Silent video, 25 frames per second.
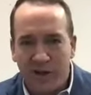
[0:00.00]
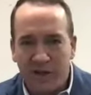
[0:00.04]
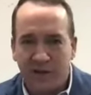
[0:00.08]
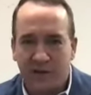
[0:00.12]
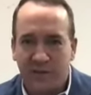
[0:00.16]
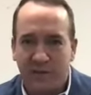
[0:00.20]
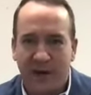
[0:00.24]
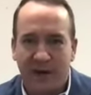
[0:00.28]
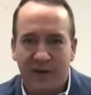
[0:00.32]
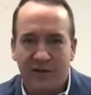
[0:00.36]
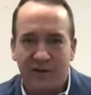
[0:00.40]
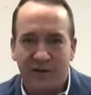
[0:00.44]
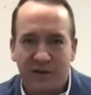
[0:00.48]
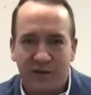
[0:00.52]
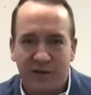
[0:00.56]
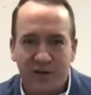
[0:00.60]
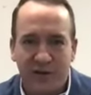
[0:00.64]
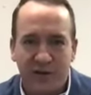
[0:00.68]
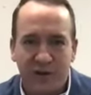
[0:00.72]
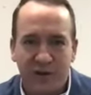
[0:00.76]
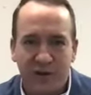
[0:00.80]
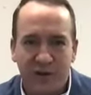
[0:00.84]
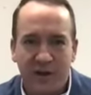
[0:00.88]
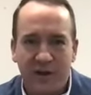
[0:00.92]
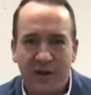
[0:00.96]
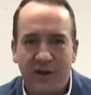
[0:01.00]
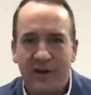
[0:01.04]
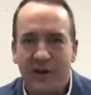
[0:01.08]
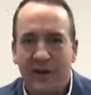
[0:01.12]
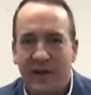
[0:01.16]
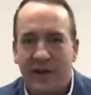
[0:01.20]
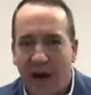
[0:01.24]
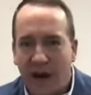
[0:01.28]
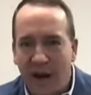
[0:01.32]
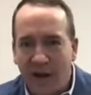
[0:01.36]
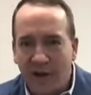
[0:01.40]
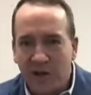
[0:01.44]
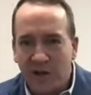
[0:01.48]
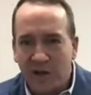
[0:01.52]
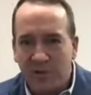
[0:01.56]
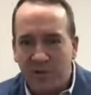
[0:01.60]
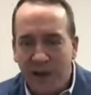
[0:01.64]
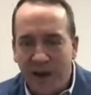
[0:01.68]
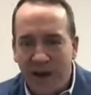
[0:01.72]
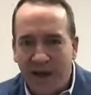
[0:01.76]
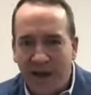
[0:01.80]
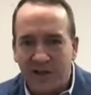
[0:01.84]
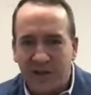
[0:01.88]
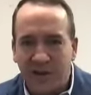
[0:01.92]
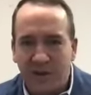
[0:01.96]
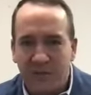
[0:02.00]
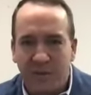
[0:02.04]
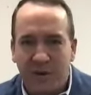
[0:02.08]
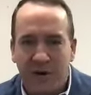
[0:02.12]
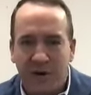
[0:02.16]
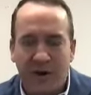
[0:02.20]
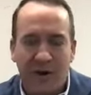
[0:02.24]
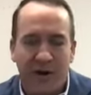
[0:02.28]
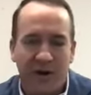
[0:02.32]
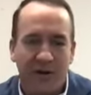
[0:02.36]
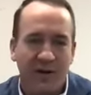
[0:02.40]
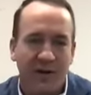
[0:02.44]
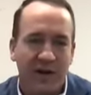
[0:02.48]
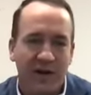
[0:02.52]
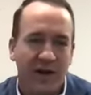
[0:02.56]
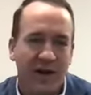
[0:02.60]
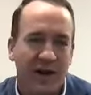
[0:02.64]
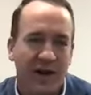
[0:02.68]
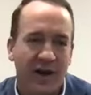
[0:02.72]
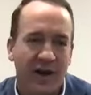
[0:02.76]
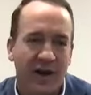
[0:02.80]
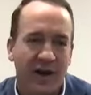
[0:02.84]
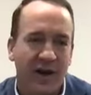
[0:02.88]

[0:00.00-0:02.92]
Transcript: is about to do college basketball.